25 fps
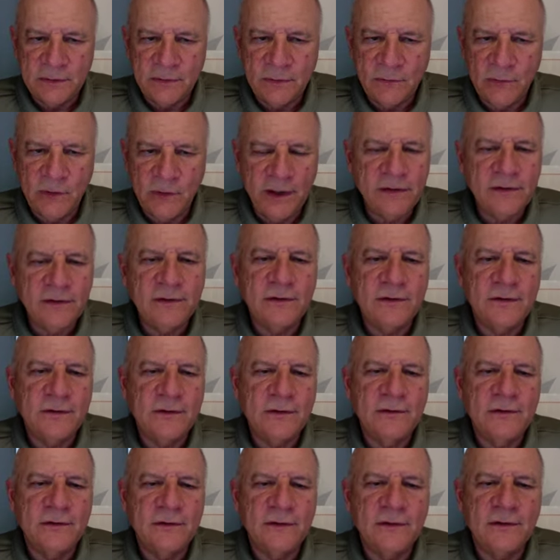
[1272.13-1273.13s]

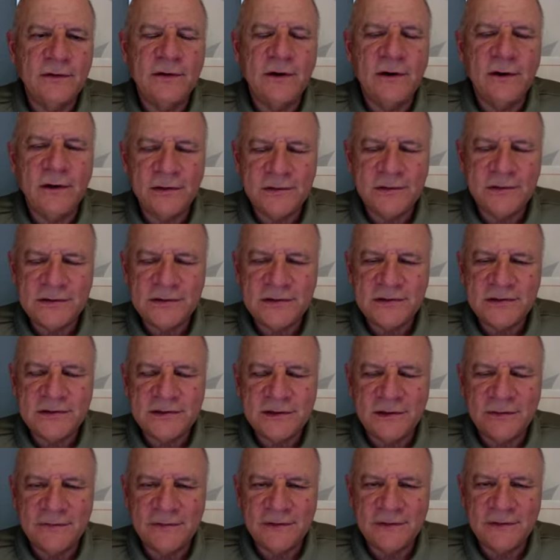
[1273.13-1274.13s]
whether they're
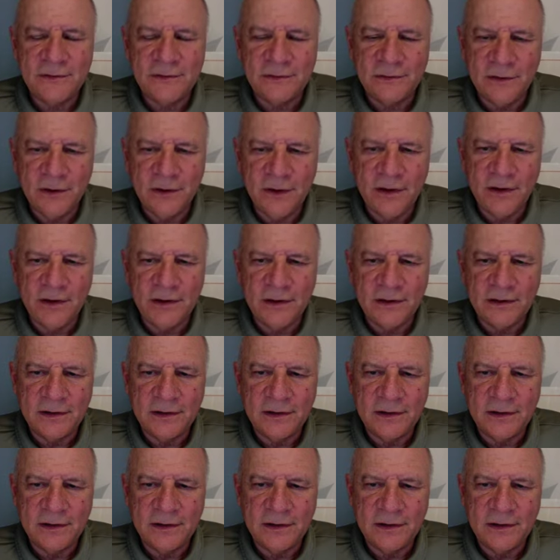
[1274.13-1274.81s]
conscious of it or not,